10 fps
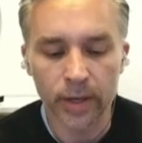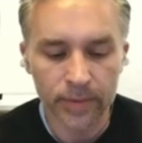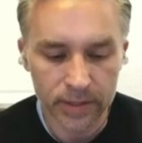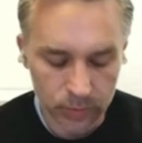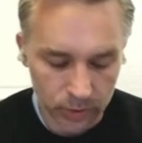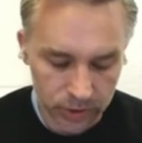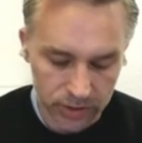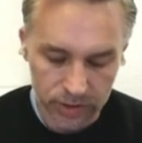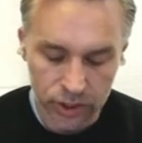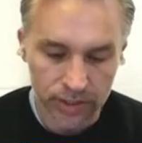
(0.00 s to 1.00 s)
up this one
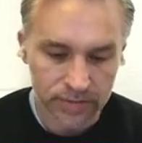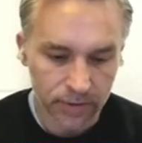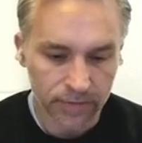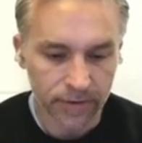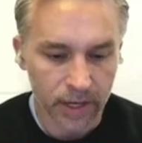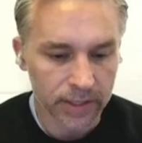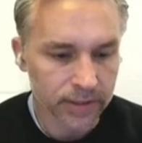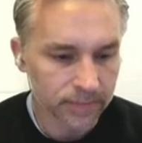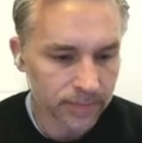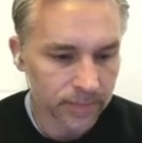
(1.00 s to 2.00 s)
just just for
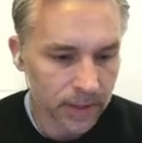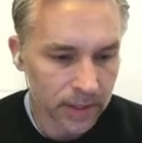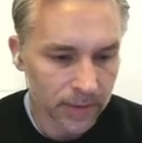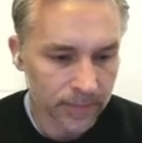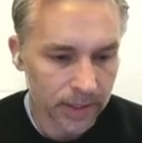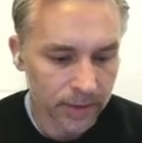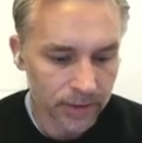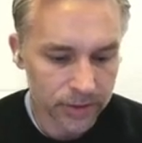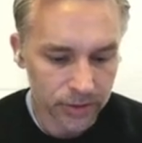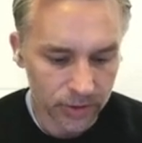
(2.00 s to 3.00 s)
fun. Um, and I'm
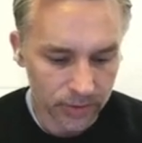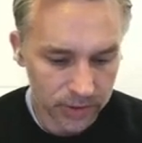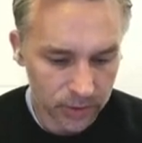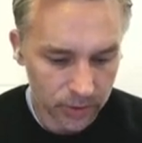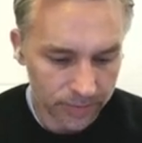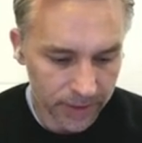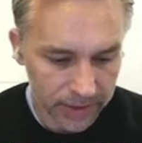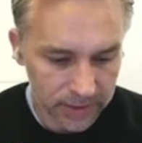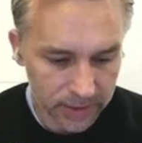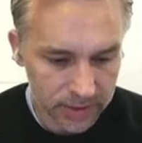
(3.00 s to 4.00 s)
going to show you this real
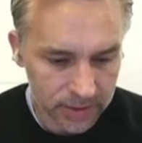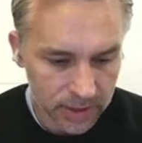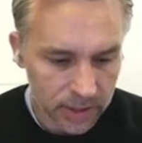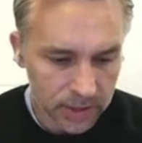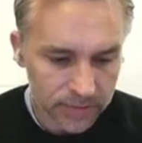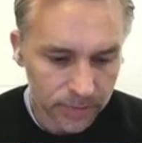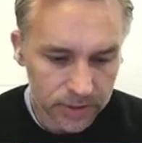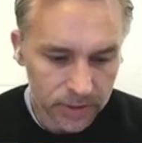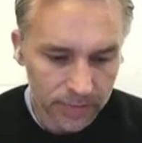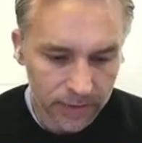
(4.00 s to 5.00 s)
fast. Let's let's
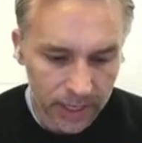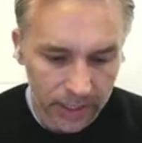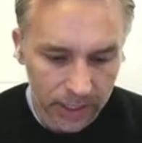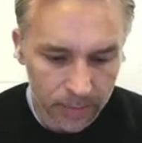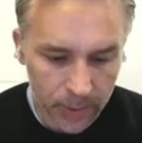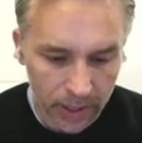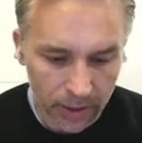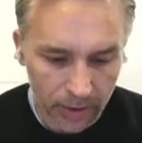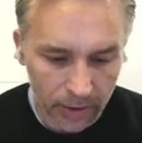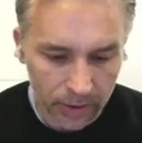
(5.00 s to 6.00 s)
first off kind of
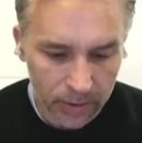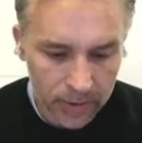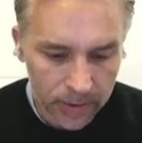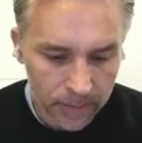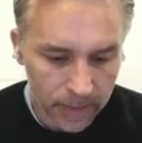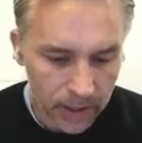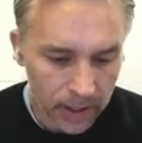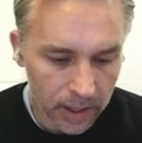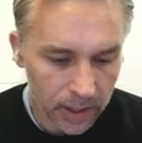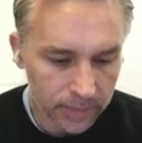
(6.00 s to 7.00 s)
compare
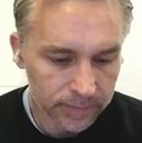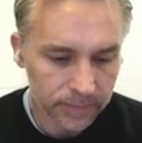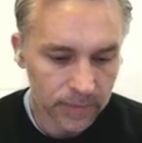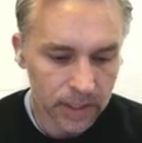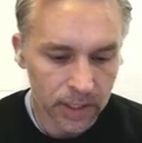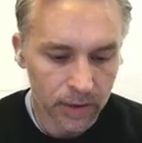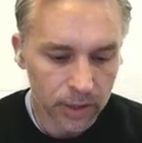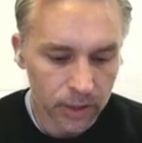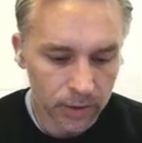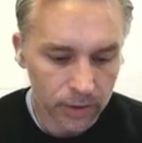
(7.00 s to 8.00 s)
um, you
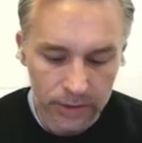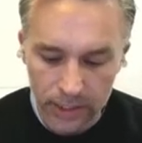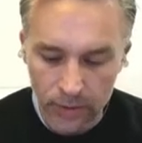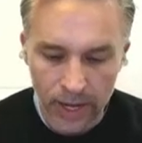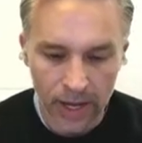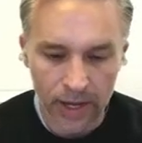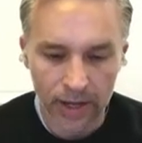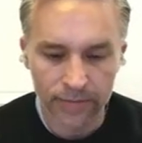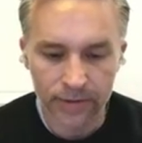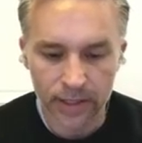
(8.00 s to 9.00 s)
know, currently you
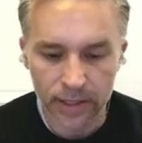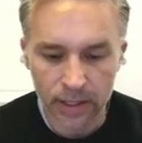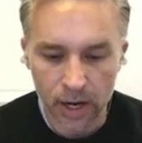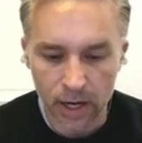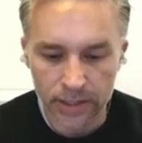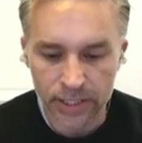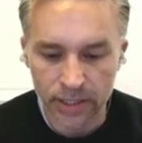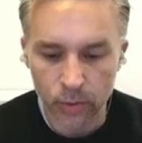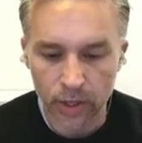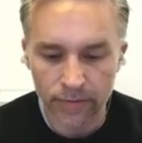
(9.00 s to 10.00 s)
have a content
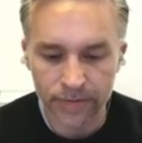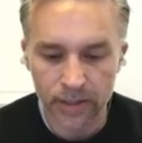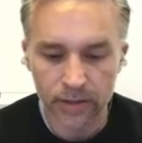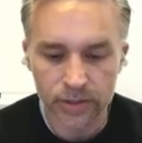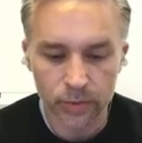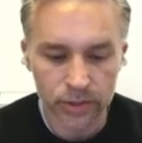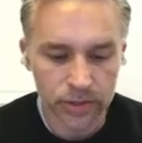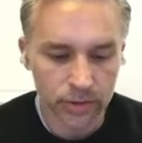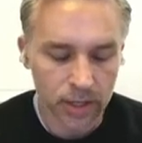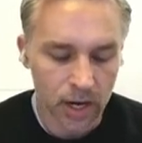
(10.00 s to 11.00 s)
aware fill. So we'll
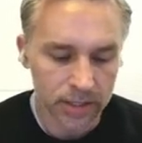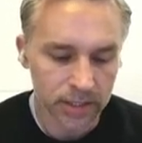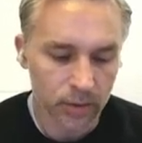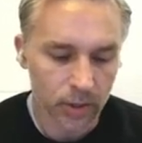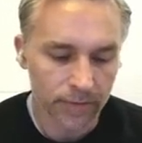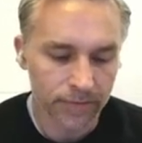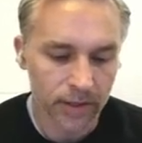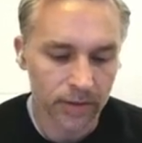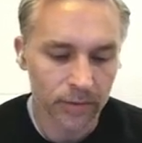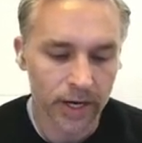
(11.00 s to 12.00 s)
just do a content aware
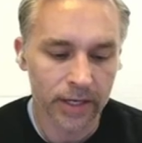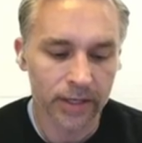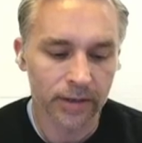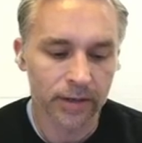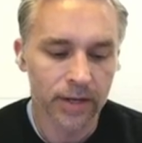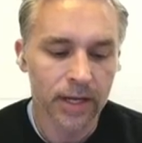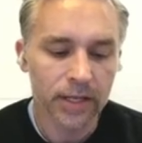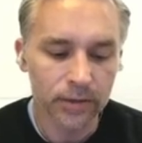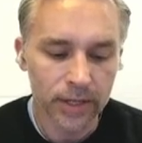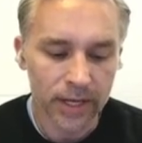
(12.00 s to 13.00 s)
fill right here.
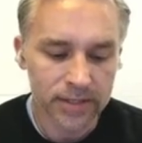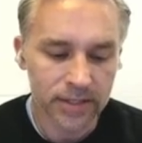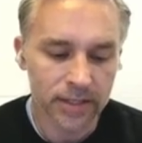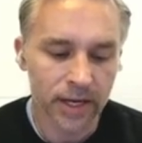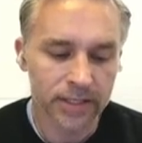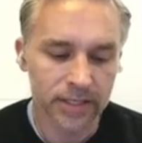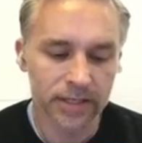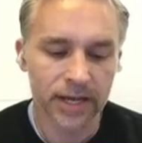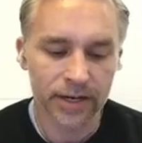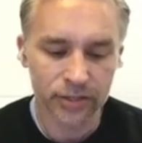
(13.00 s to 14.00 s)
You guessed it. I
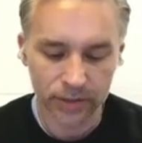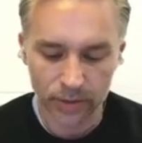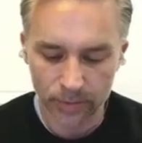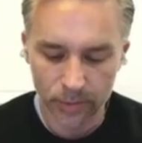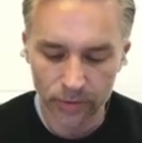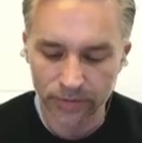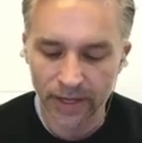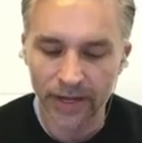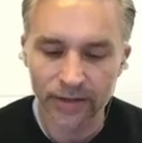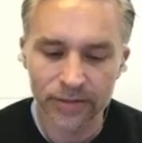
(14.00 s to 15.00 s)
did actually remove
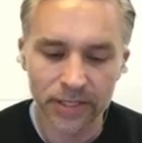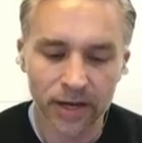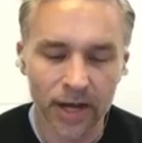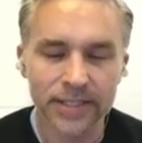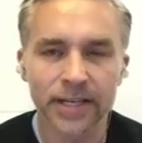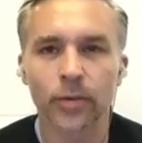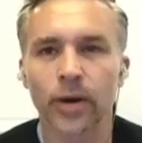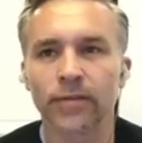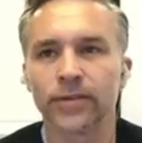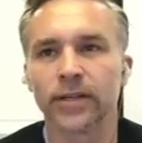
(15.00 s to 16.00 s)
that using content
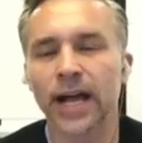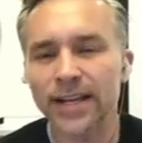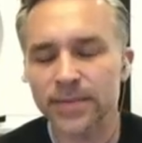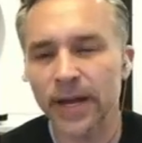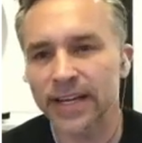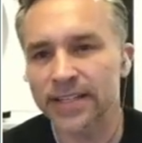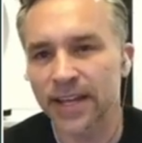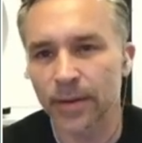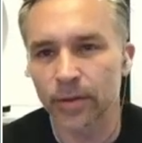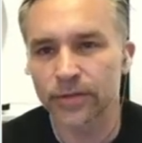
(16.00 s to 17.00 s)
aware fill as my
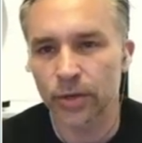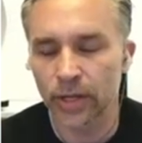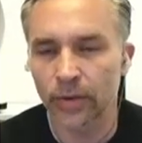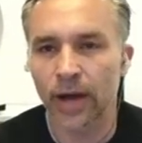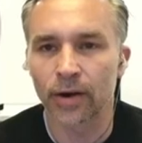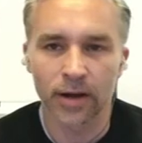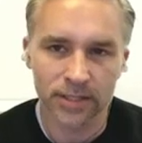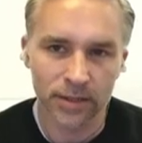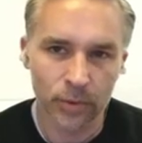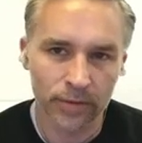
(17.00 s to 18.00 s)
example of showing you how
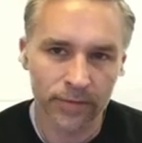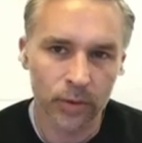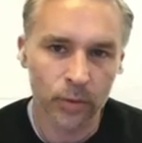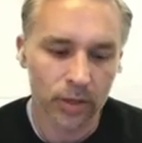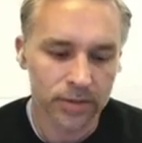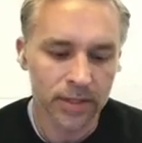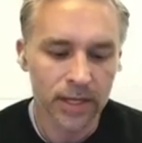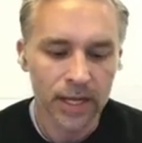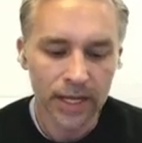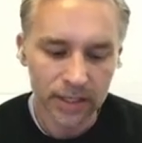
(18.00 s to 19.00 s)
content aware fill works.
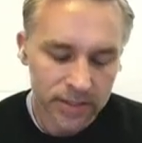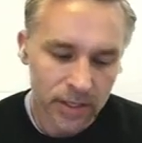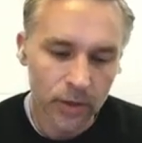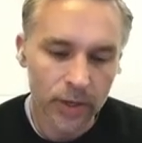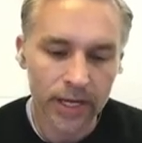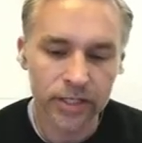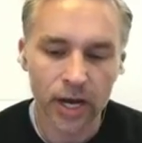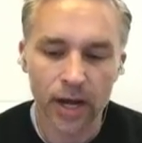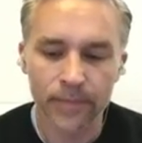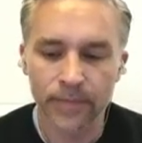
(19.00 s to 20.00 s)
It is an okay
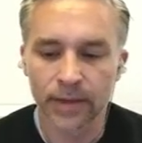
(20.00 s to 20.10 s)
job.